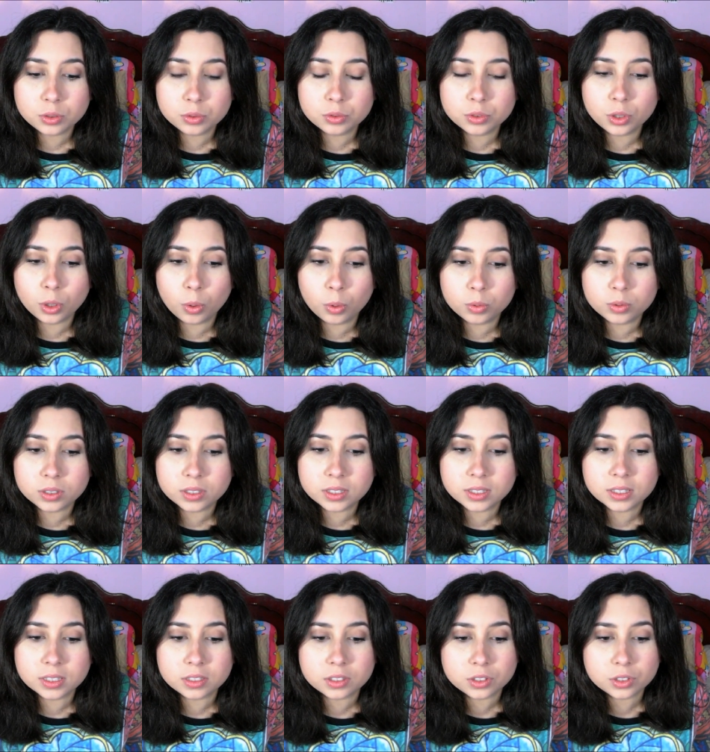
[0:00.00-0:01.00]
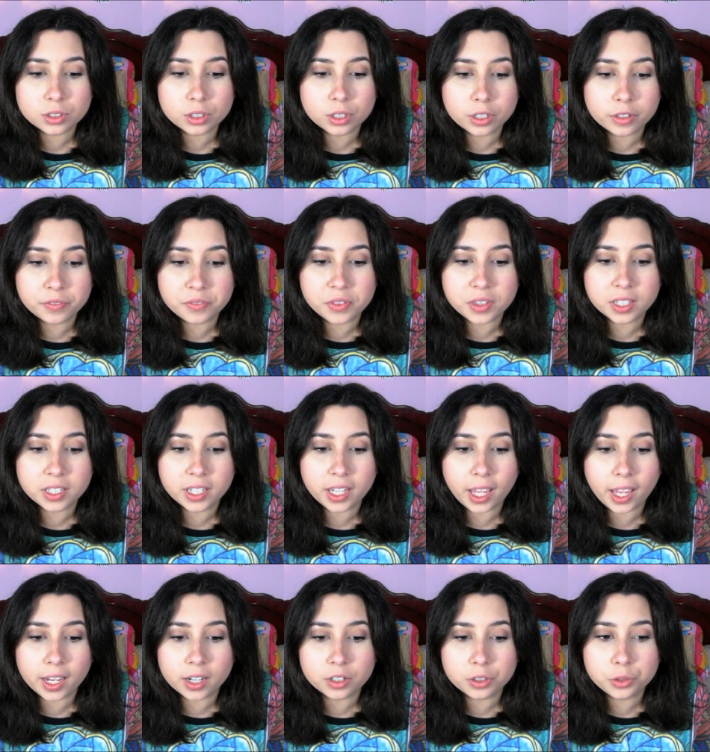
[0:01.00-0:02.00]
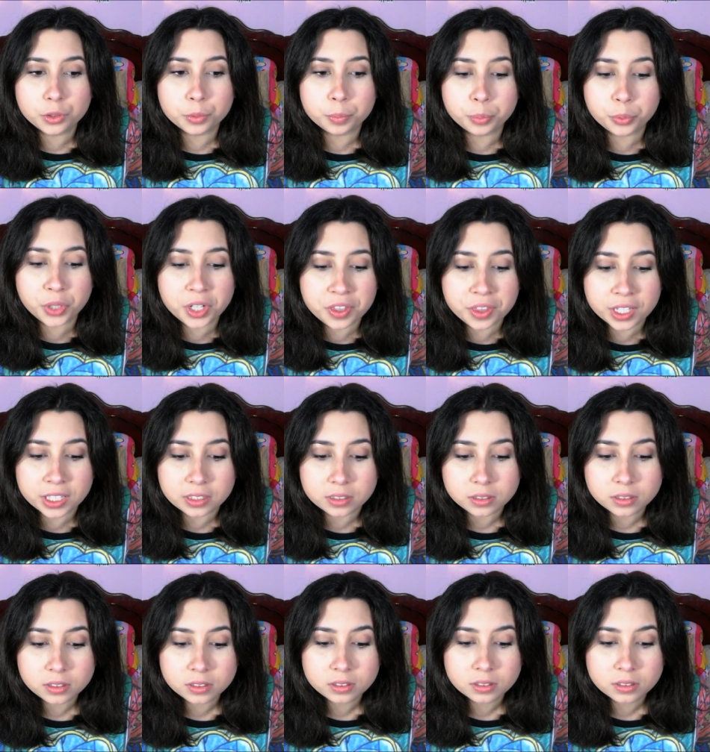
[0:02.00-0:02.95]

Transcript: you don't deserve the air you're breathing.